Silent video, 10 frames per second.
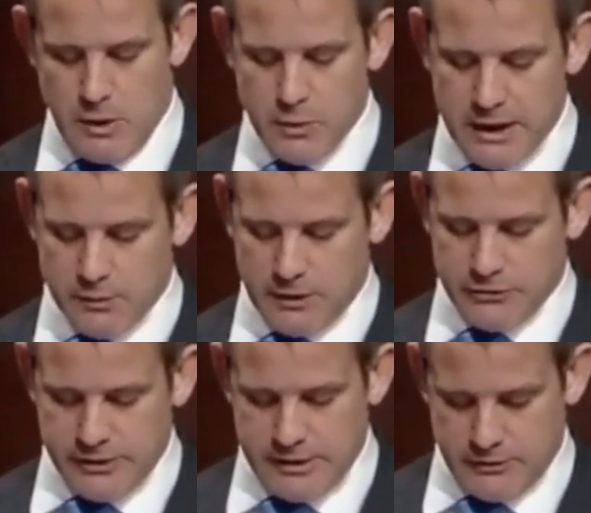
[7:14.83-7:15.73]
While we in
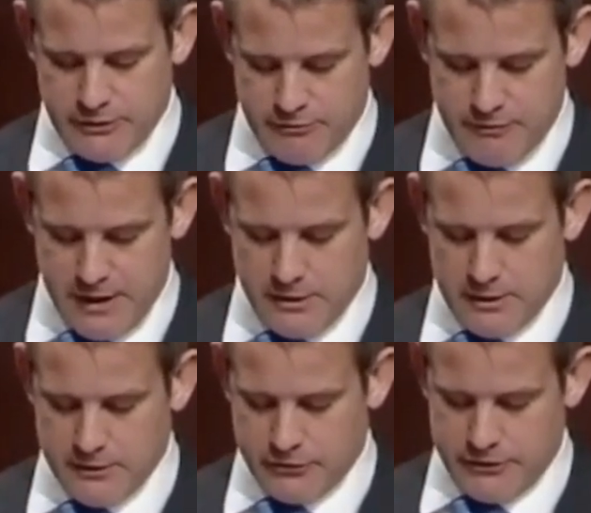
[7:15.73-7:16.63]
recent years have
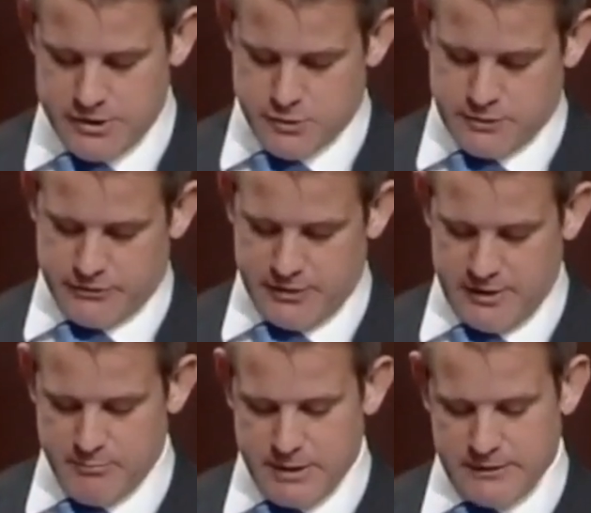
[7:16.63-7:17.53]
failed our constituents,
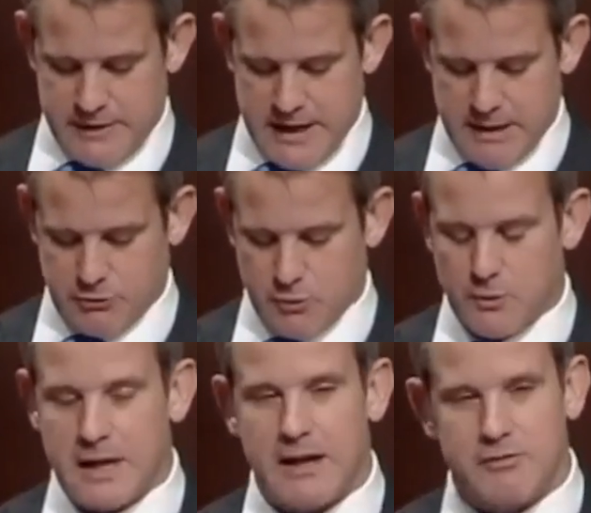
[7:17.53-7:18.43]
there have been times
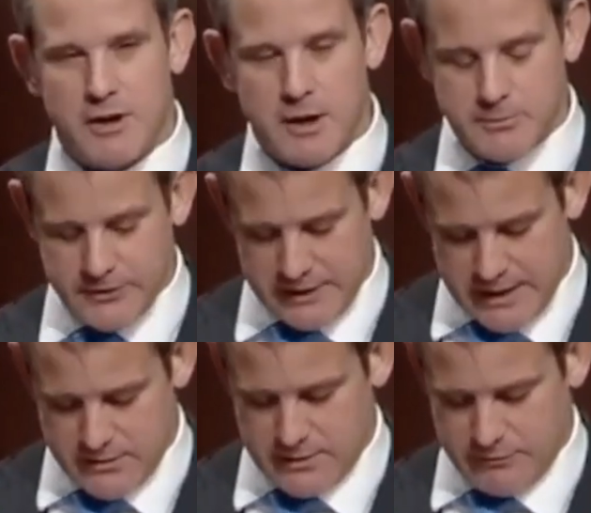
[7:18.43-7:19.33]
where we have come
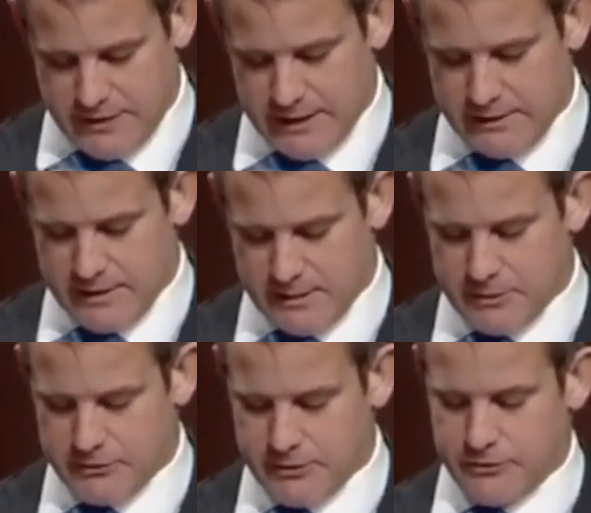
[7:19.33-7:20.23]
together to find
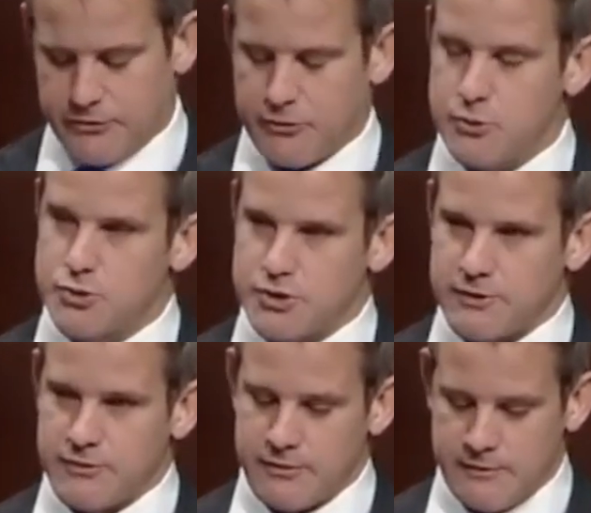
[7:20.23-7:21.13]
common sense
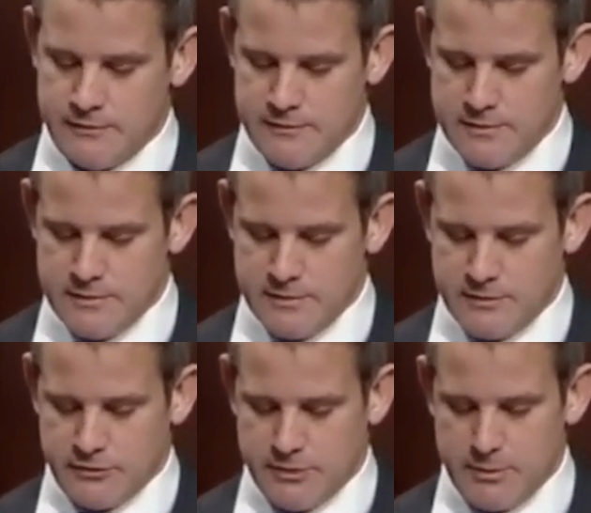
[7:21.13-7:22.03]
solutions
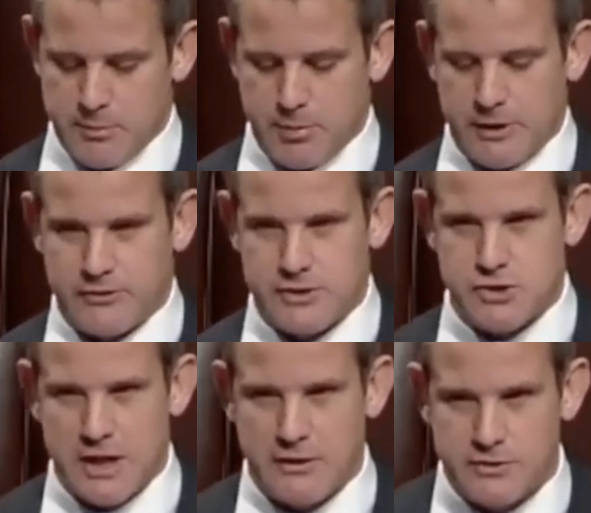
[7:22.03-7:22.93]
to some of the
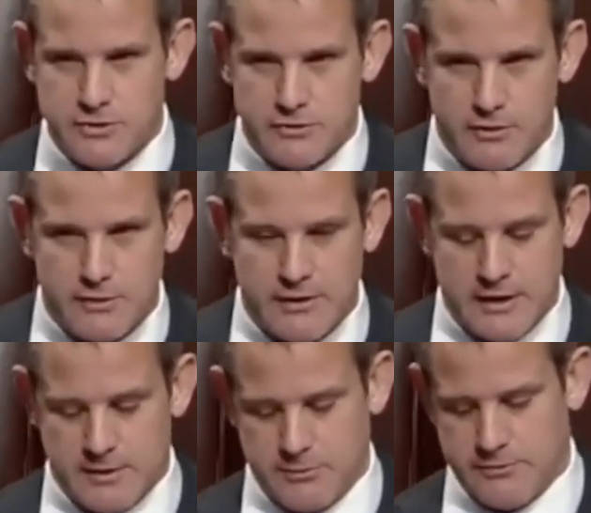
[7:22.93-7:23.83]
pressing challenges of our
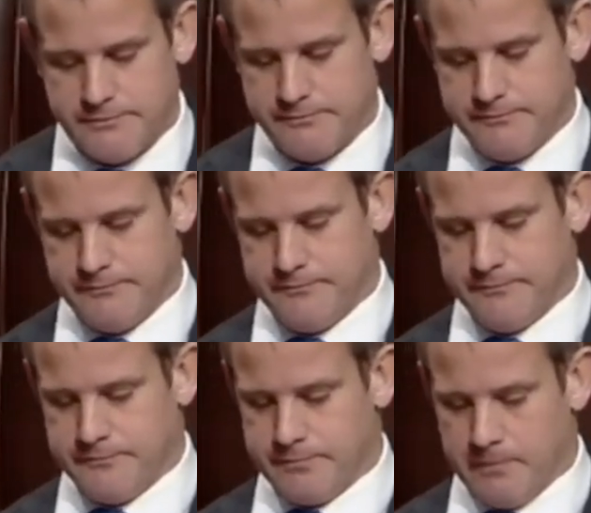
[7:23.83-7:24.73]
times.
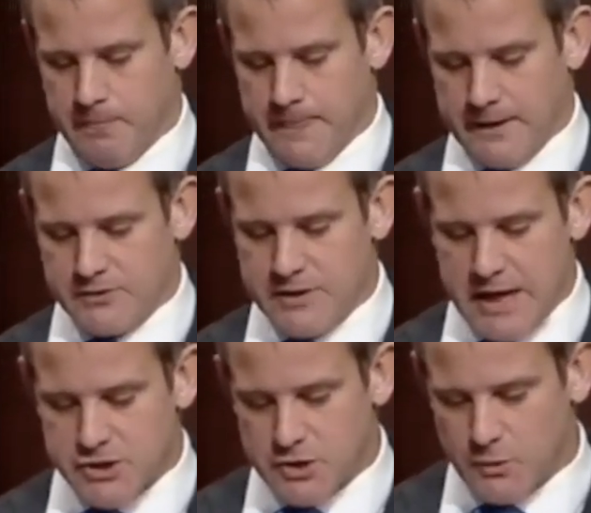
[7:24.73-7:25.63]
As a
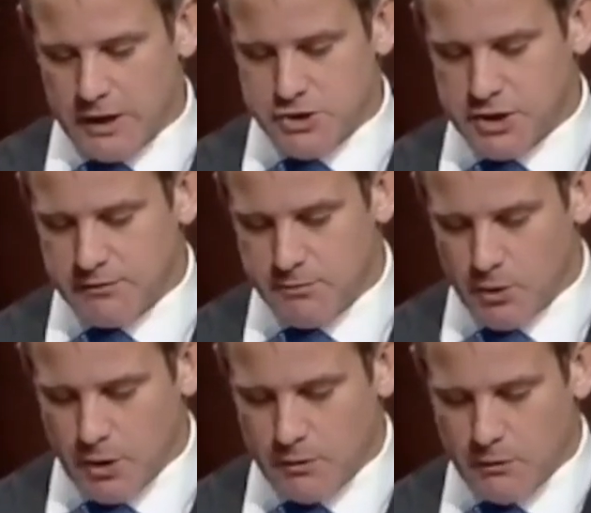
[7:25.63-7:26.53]
nation, we
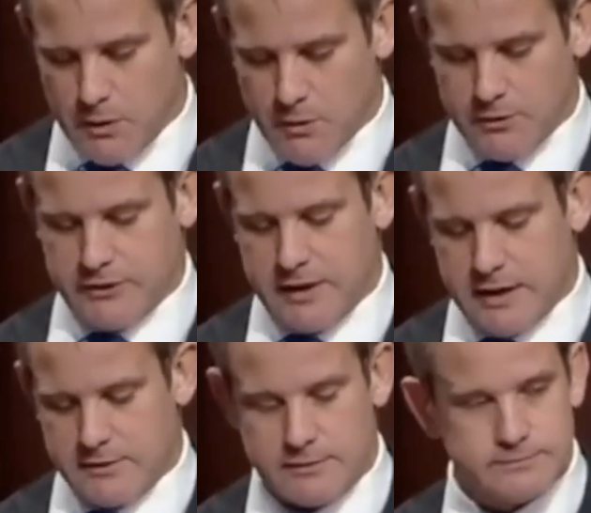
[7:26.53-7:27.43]
achieved more when we worked
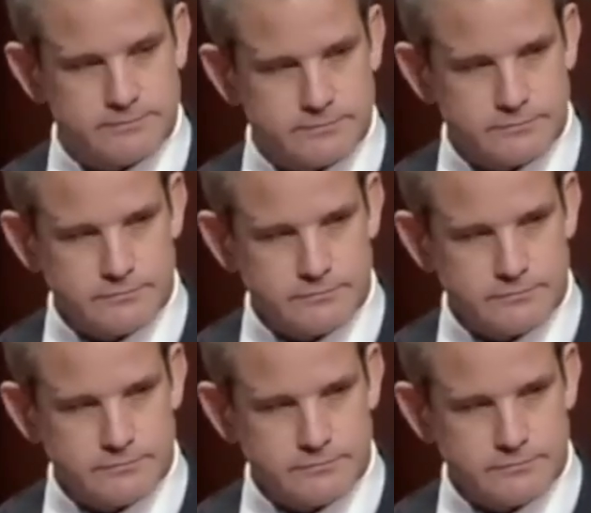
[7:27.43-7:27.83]
together.